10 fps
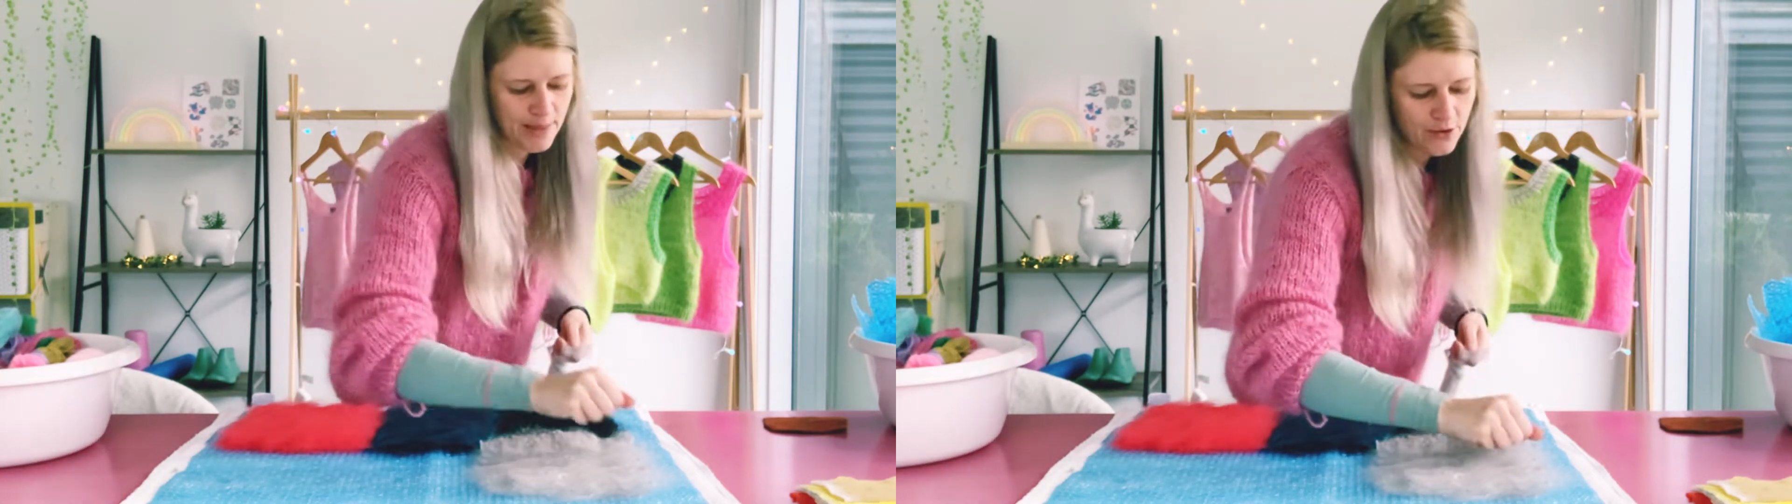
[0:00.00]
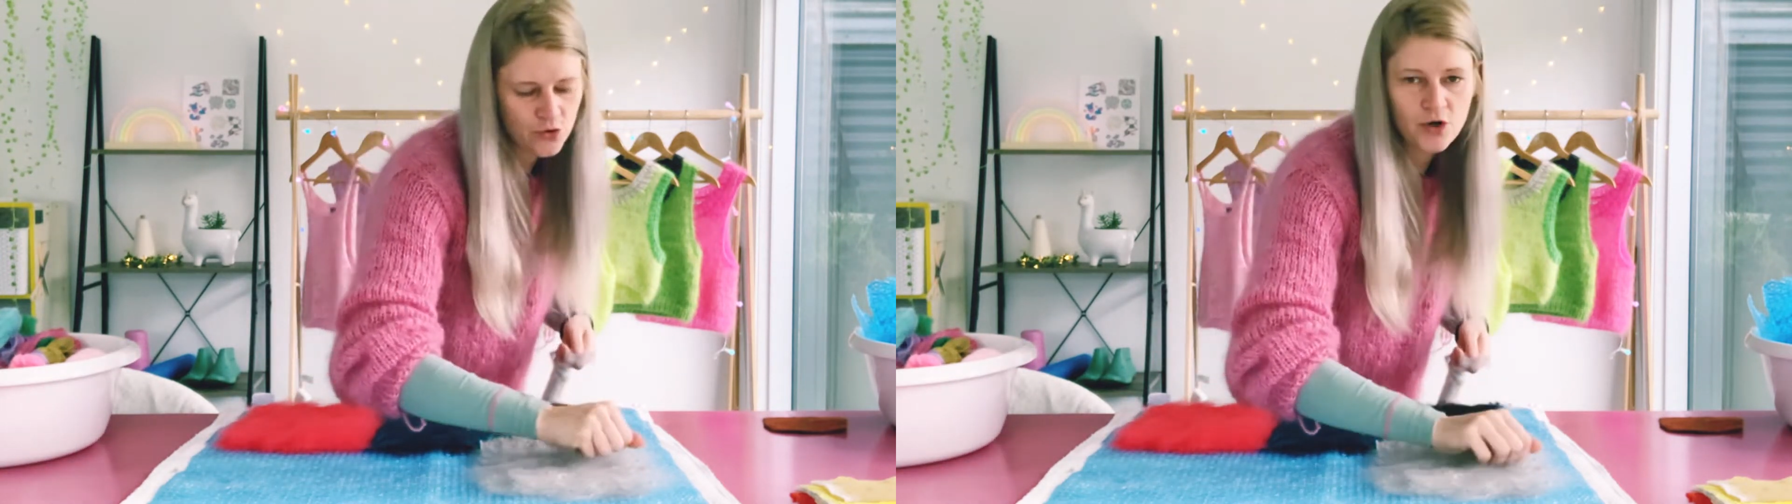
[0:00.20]

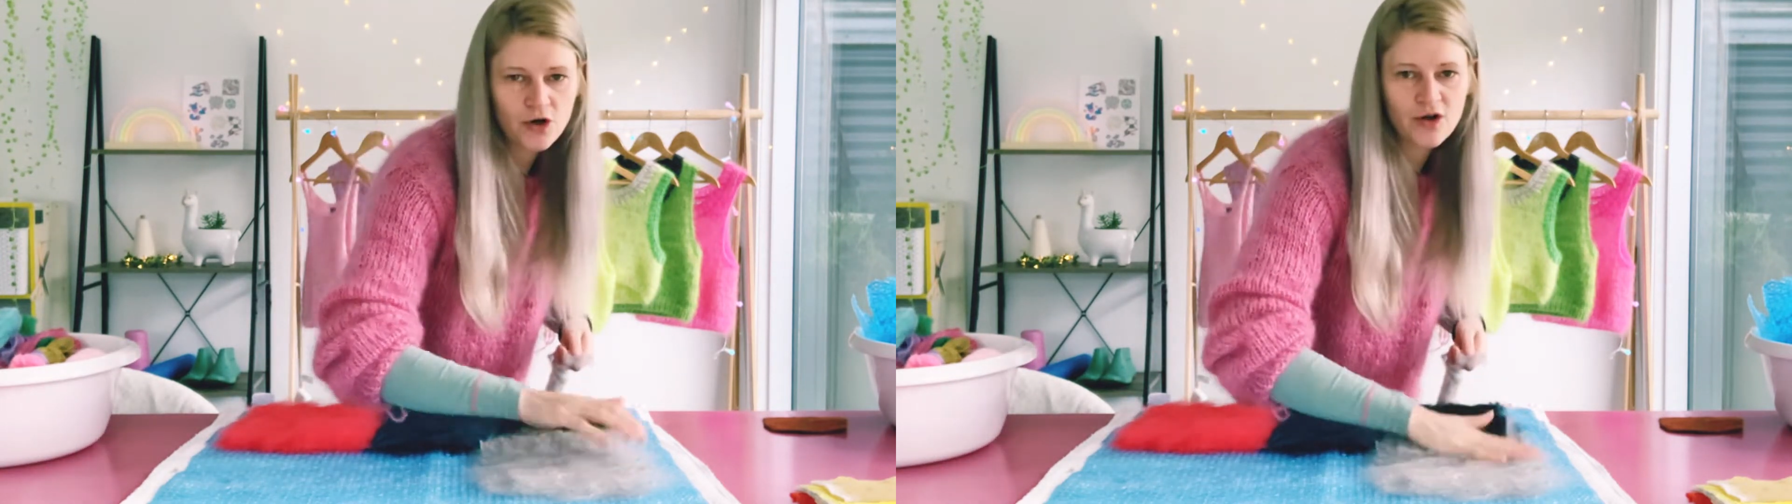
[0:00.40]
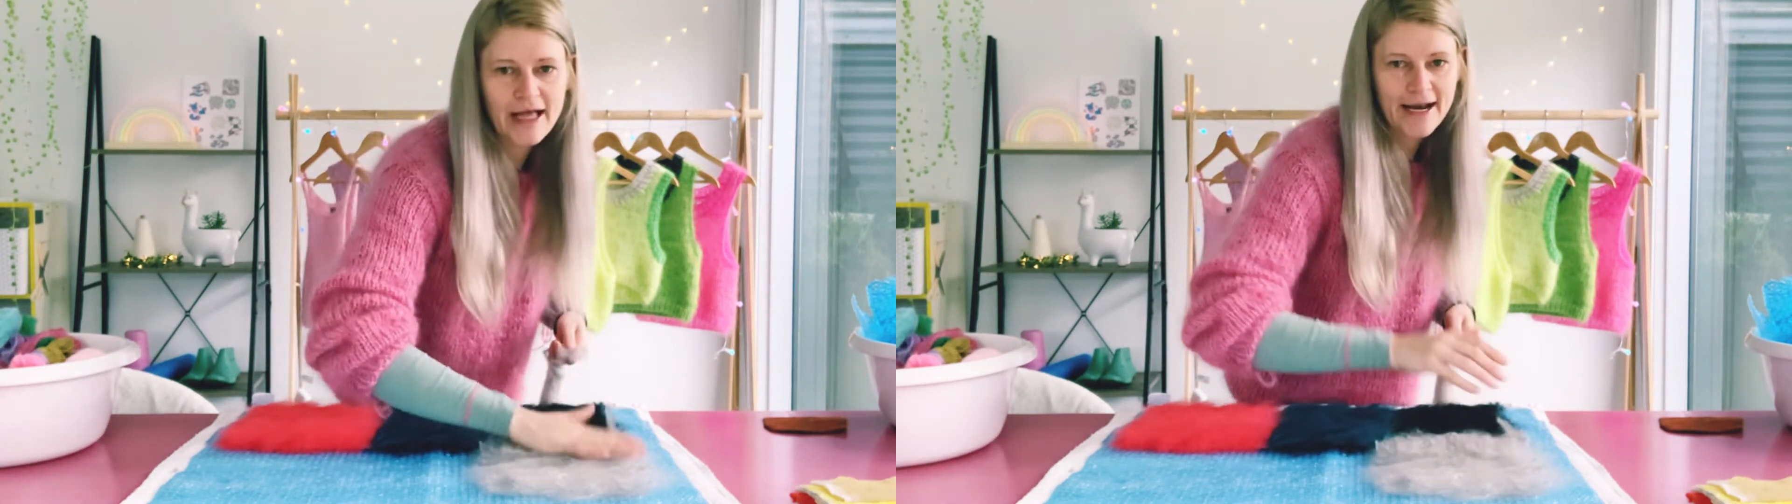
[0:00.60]

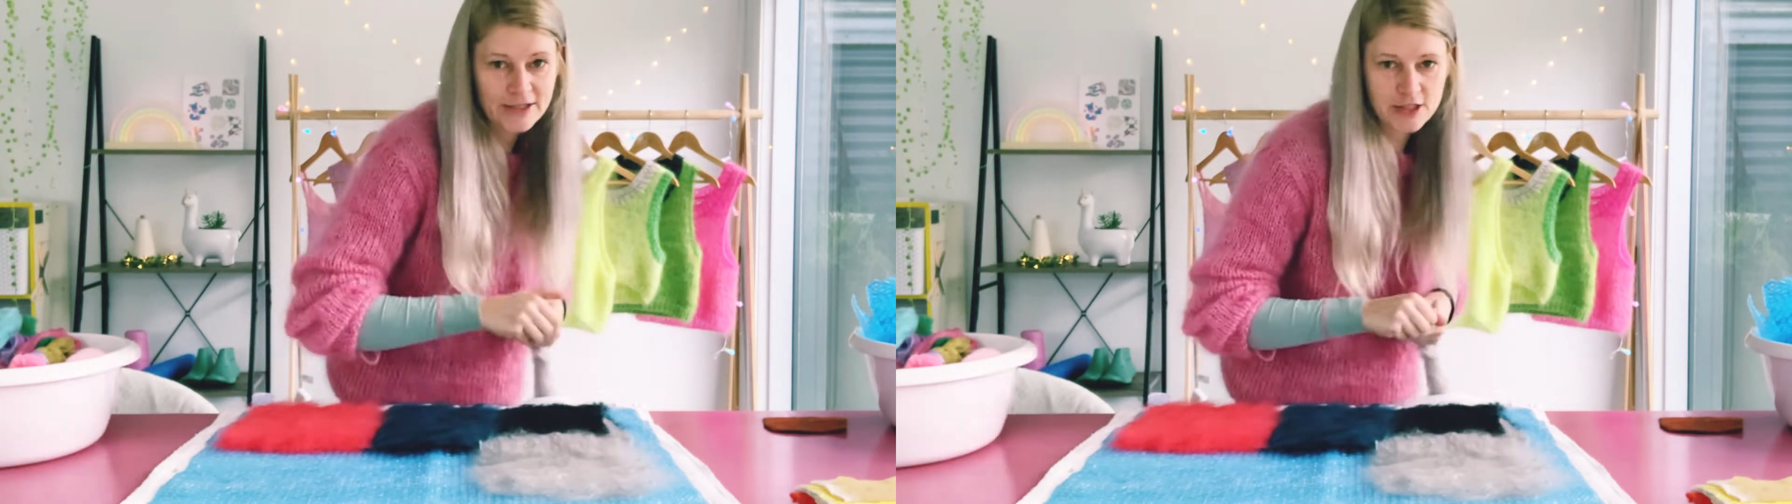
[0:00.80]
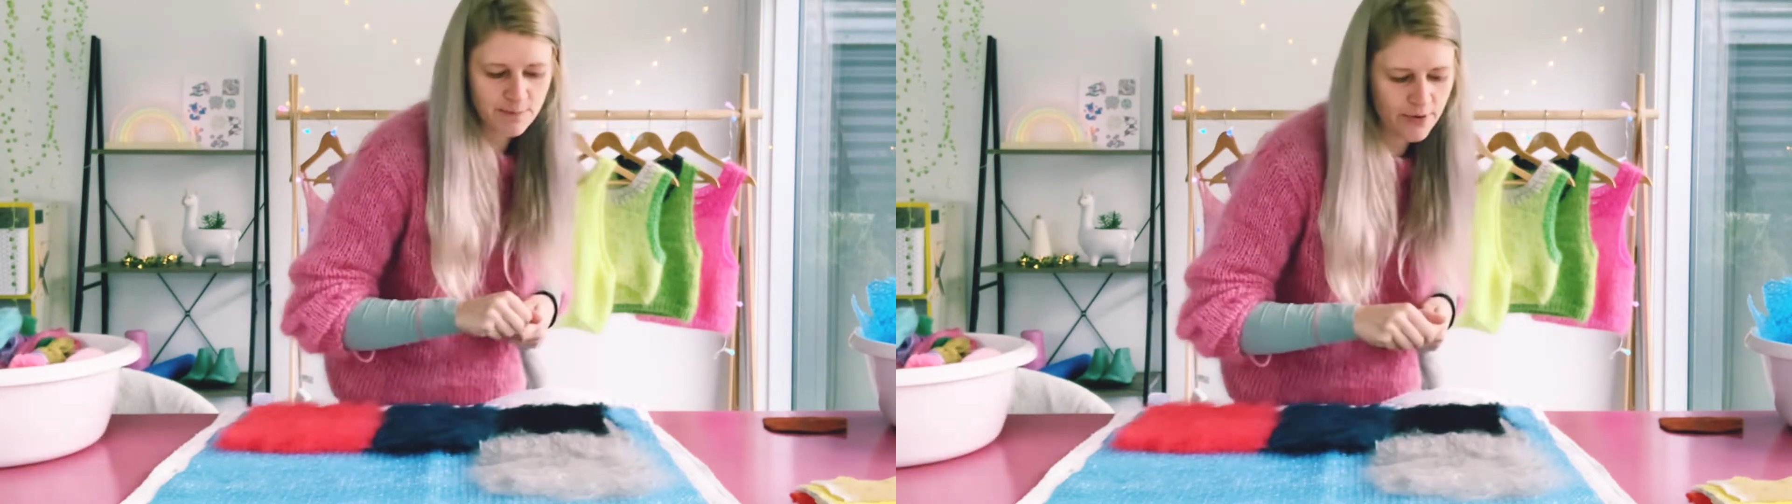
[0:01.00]
Google and I
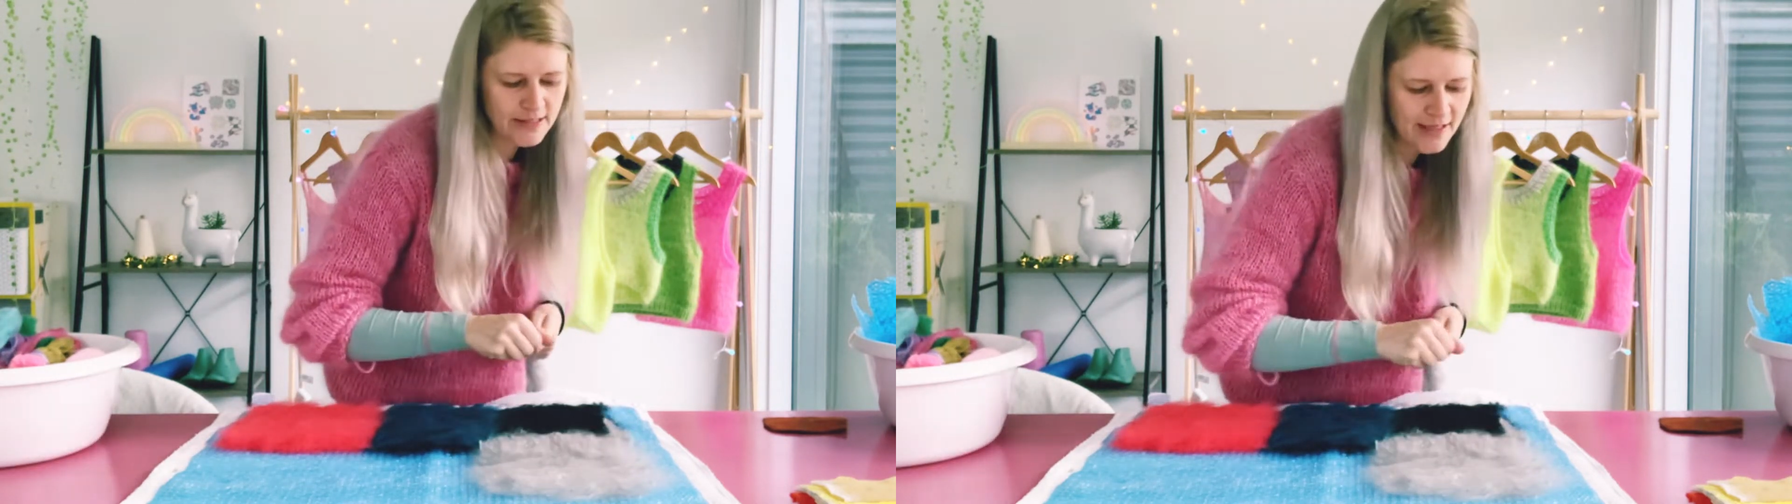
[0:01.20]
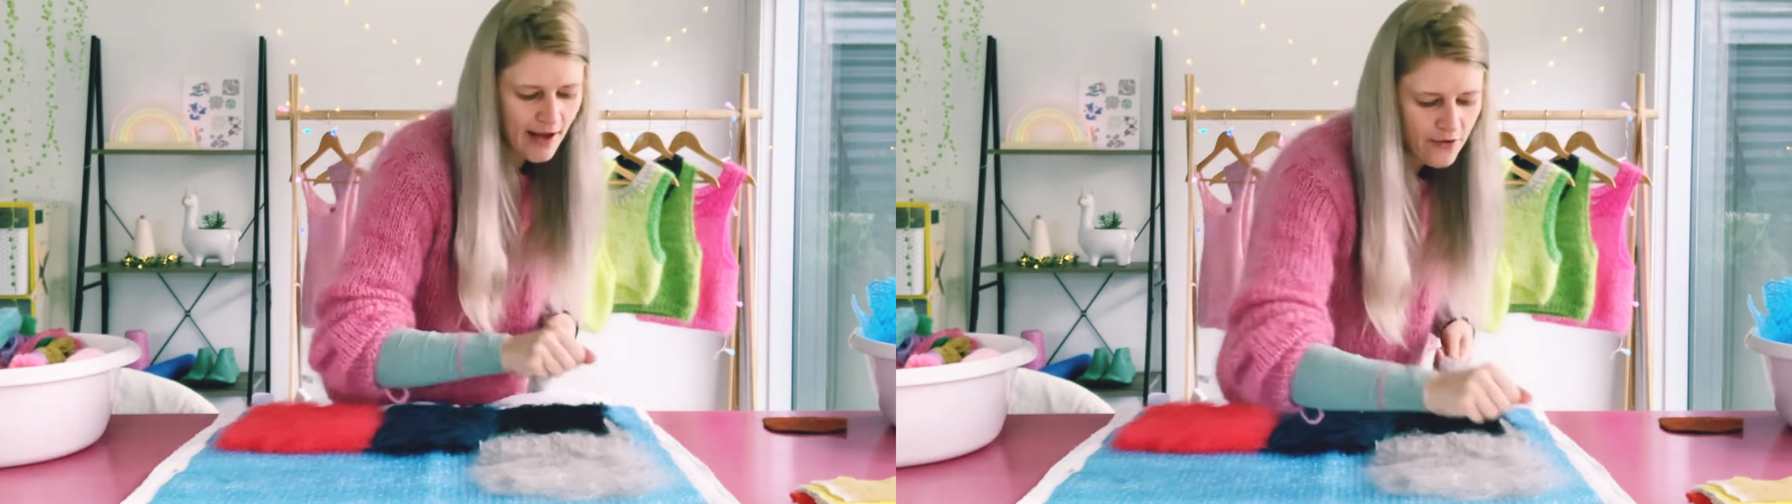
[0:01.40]
just print
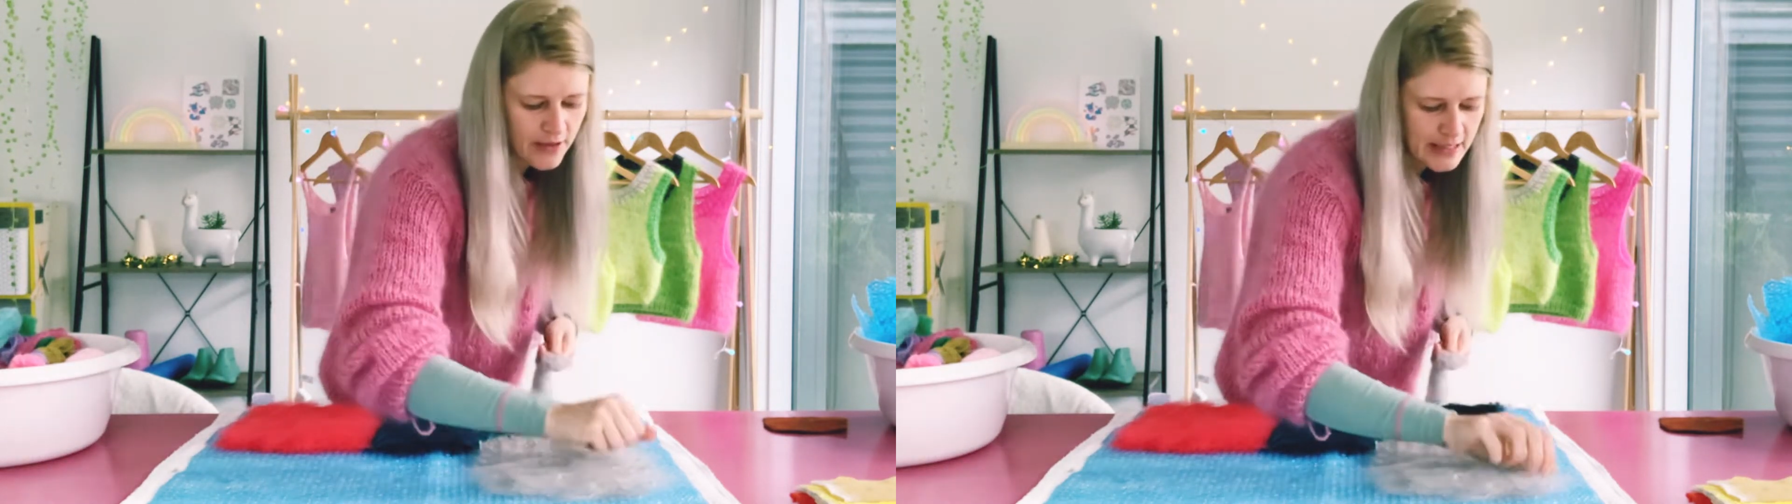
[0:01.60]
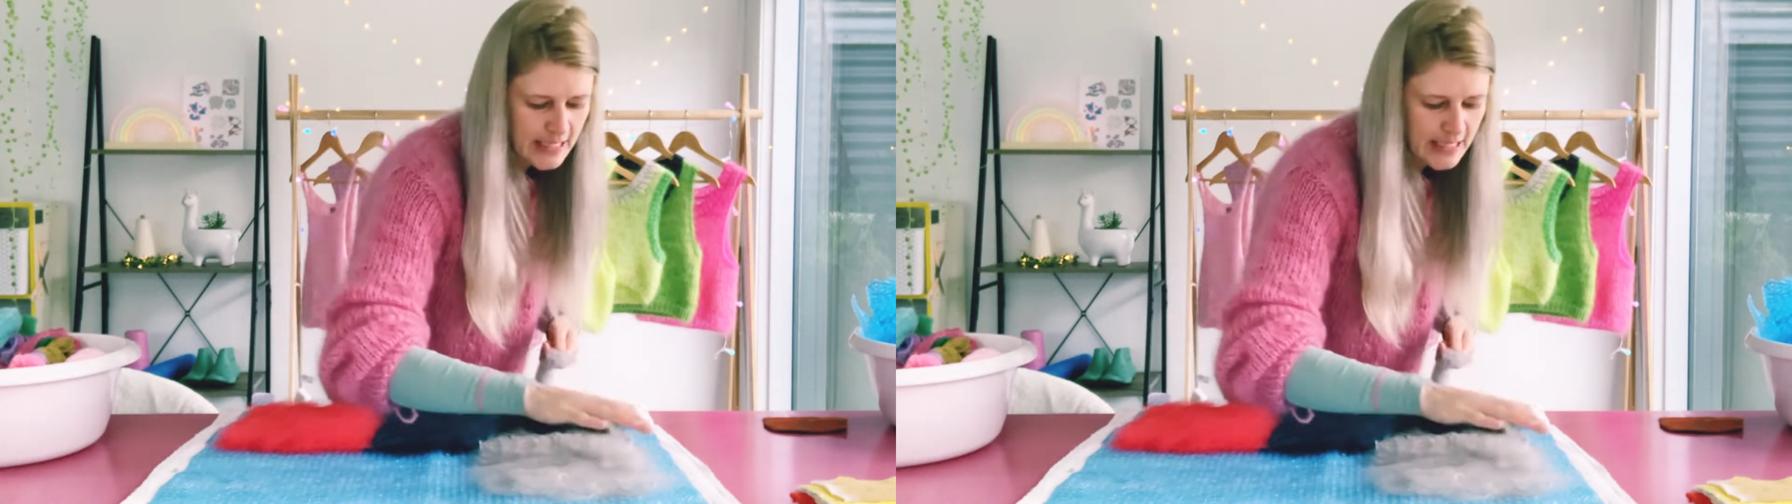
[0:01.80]
it out